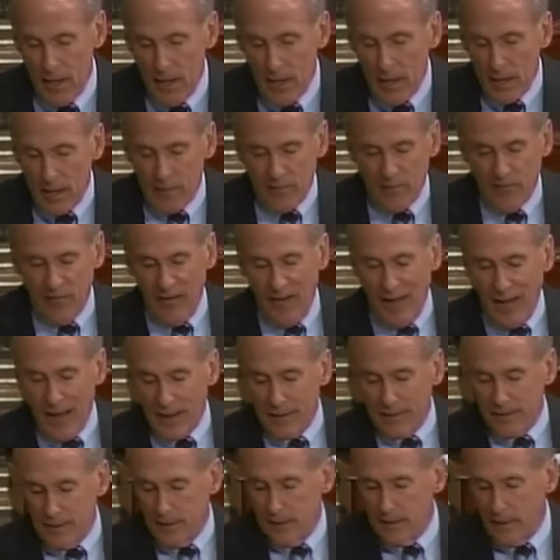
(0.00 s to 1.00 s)
In
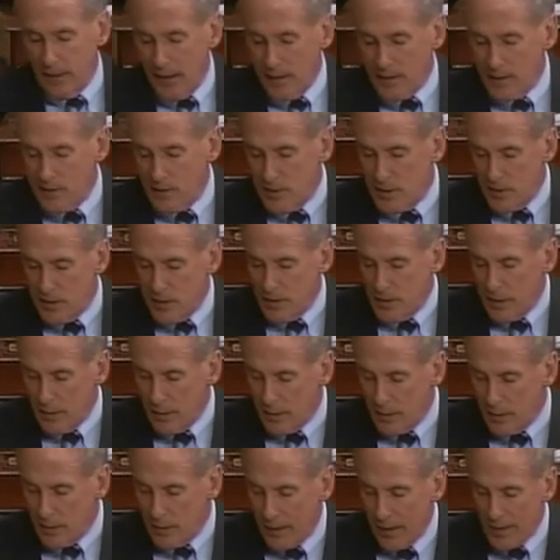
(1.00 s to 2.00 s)
fact, in
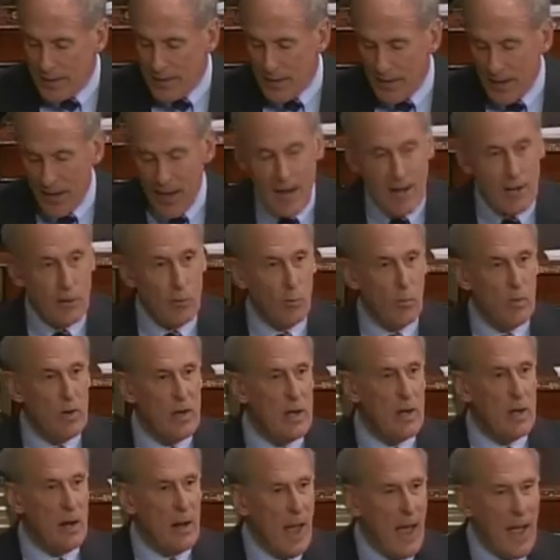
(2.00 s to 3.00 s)
1998,
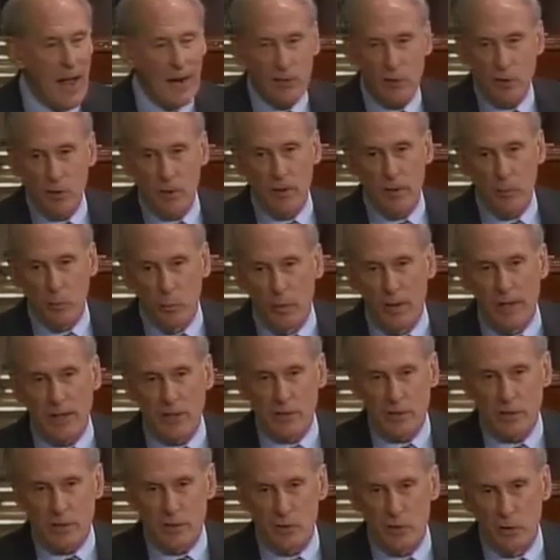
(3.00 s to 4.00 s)
we actually
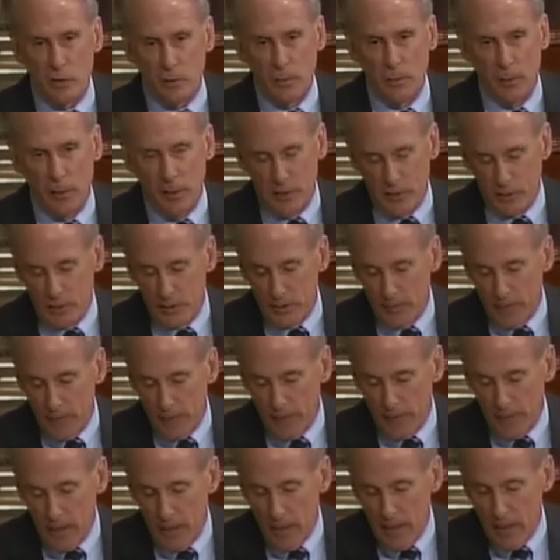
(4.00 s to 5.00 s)
reached a surplus
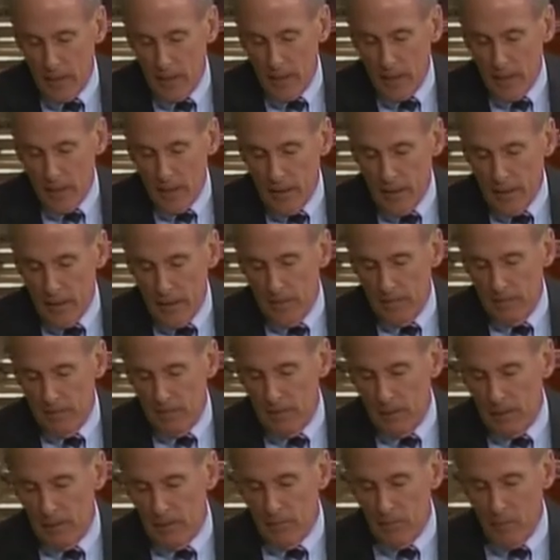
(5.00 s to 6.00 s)

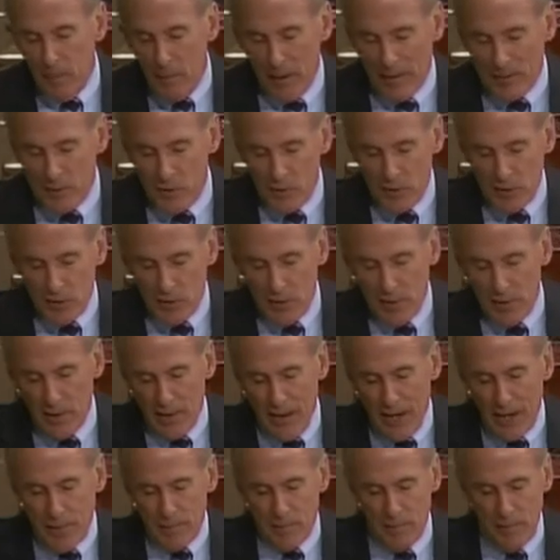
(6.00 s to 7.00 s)
of about
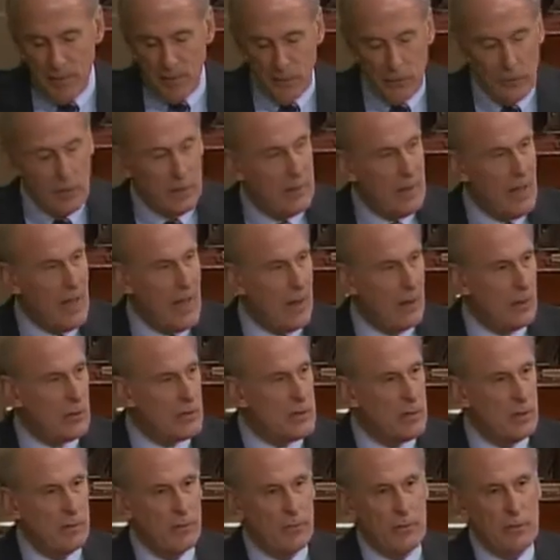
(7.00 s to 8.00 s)
$69 billion,
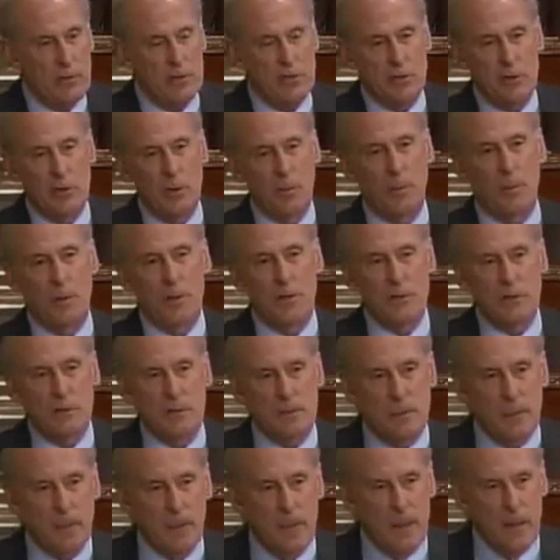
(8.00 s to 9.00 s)
the first
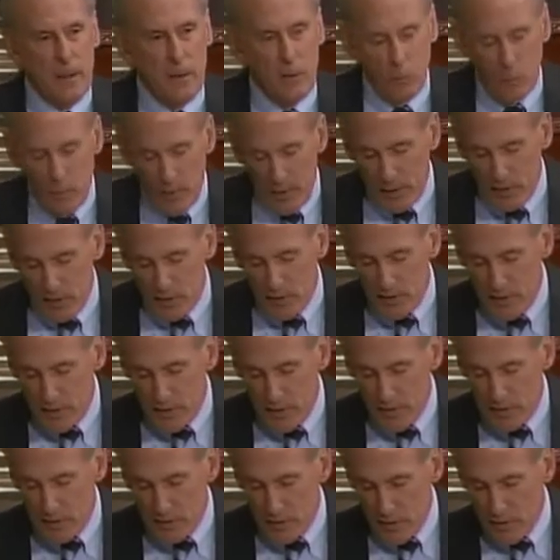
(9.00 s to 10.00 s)
surplus reached
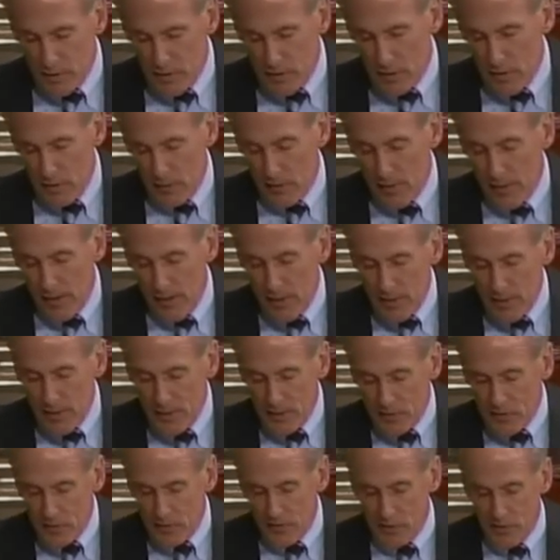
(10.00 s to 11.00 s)
since the year
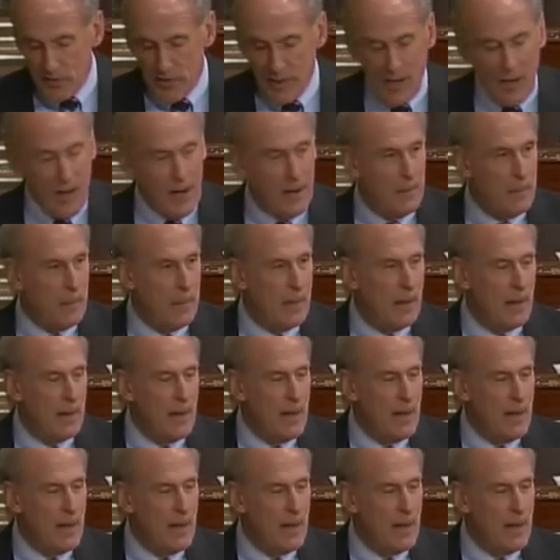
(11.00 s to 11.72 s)
1969.